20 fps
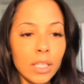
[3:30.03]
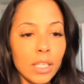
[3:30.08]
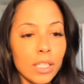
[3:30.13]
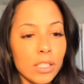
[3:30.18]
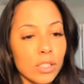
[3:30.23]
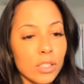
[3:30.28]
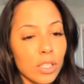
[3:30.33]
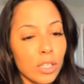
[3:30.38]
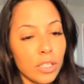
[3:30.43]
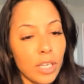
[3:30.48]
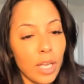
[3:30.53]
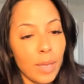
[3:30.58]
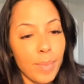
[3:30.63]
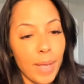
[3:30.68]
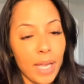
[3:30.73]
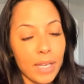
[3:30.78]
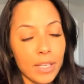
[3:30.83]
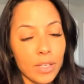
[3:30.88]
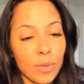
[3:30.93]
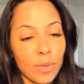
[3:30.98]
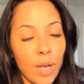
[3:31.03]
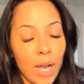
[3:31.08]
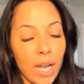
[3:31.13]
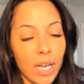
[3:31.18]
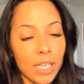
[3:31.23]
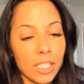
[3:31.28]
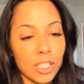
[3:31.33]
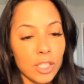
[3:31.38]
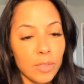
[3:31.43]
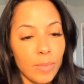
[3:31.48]
Let's turn that back, you
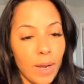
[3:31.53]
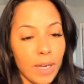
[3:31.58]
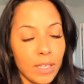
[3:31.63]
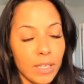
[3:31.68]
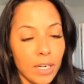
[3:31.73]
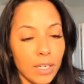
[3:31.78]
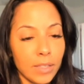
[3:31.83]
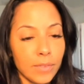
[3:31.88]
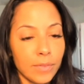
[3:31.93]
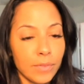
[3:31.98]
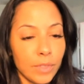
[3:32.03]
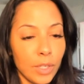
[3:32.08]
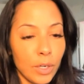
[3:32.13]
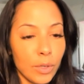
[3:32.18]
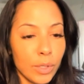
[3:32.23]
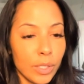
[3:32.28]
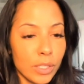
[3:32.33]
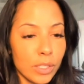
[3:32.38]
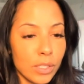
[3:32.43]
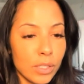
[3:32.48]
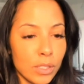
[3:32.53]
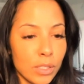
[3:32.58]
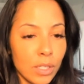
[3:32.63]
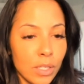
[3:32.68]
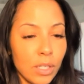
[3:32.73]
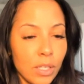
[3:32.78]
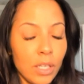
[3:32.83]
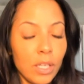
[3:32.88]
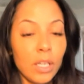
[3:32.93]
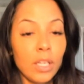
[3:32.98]
guys. You might not have noticed.
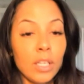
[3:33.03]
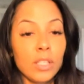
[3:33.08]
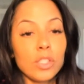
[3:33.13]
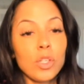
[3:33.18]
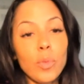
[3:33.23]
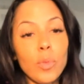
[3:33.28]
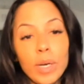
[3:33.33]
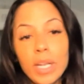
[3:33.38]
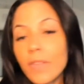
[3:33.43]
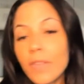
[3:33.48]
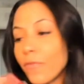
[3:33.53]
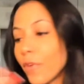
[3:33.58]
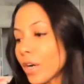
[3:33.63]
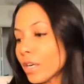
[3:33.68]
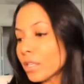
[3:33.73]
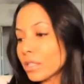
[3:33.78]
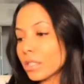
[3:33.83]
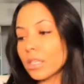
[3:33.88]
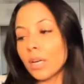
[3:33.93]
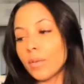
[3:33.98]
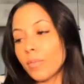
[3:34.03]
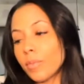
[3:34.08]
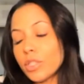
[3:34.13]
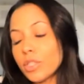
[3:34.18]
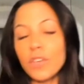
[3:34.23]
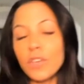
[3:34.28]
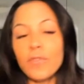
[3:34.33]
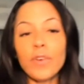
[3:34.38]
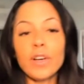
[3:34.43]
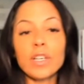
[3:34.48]
So when
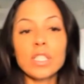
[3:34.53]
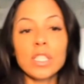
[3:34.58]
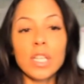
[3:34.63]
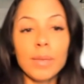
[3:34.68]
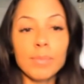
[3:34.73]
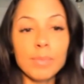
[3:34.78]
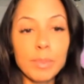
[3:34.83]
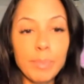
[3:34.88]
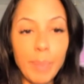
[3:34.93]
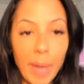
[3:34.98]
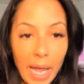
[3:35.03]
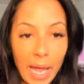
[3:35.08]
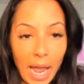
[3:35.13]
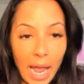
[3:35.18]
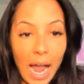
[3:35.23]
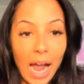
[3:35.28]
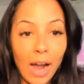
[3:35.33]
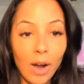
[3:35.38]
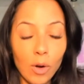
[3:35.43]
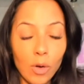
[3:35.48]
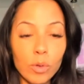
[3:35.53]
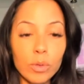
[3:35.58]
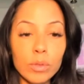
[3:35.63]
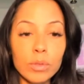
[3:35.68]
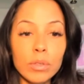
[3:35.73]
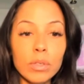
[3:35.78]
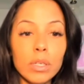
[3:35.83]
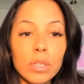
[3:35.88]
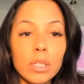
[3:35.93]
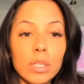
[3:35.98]
she first comes back out,
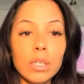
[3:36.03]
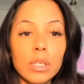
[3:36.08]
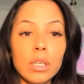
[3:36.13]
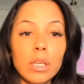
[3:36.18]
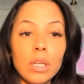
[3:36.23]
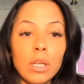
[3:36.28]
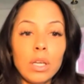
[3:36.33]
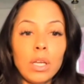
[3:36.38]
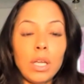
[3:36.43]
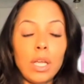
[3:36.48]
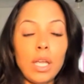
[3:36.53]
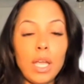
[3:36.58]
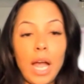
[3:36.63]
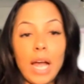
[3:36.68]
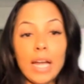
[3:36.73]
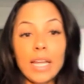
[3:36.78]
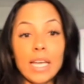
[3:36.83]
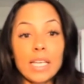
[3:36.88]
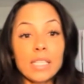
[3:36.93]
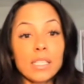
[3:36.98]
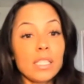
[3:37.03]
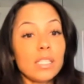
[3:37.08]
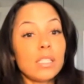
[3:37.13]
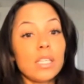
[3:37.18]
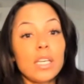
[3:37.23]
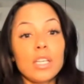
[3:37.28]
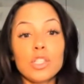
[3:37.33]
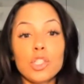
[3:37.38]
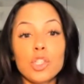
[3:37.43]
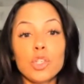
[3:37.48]
I guess he
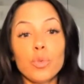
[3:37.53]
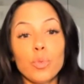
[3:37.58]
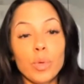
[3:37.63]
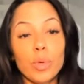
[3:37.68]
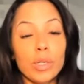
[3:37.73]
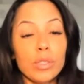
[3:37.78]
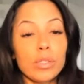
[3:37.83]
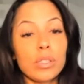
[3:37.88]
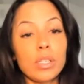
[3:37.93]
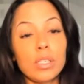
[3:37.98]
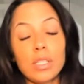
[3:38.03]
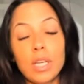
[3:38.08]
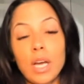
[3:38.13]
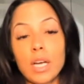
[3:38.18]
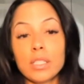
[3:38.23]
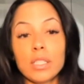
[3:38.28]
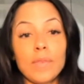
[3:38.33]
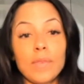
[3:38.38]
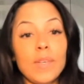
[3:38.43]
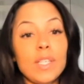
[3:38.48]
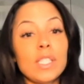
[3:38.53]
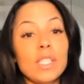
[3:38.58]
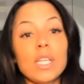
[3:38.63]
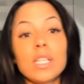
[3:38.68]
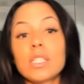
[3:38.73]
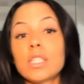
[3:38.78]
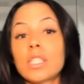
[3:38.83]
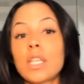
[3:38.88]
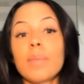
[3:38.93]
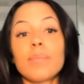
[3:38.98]
says you're real seductive. He
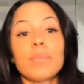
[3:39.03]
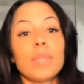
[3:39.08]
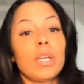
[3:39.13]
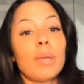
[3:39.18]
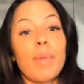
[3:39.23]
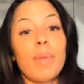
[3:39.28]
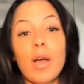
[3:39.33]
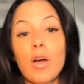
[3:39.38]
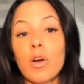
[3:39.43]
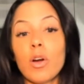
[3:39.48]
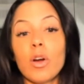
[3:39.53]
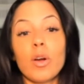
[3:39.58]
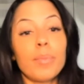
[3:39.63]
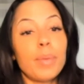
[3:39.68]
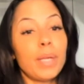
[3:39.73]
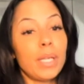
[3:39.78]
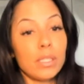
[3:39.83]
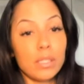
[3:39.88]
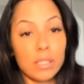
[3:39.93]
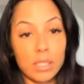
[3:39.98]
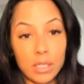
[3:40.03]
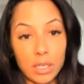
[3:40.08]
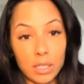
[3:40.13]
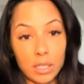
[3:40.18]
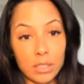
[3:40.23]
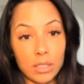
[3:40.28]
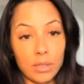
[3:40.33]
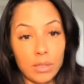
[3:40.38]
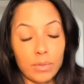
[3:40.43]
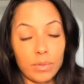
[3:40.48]
says something about her being
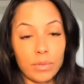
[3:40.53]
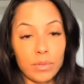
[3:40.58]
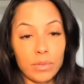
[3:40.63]
seductive.